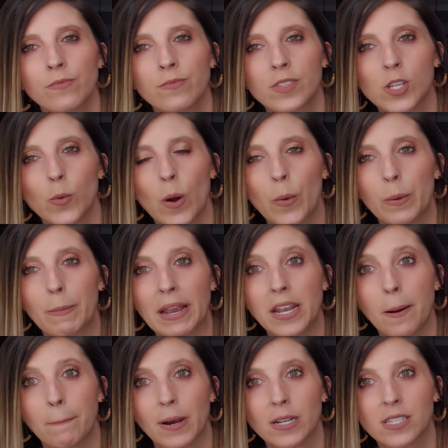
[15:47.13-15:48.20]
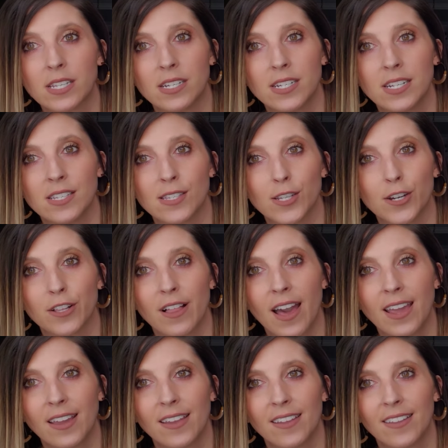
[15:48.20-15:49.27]
So what would my number sentence look
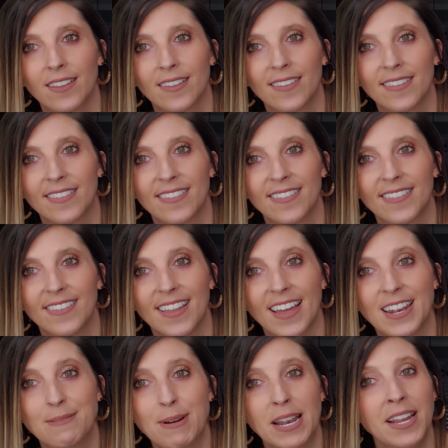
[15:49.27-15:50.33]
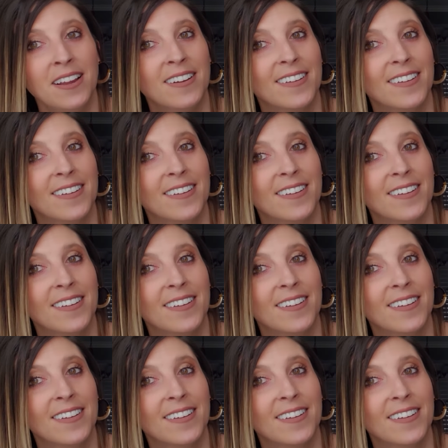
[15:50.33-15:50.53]
like? Anybody?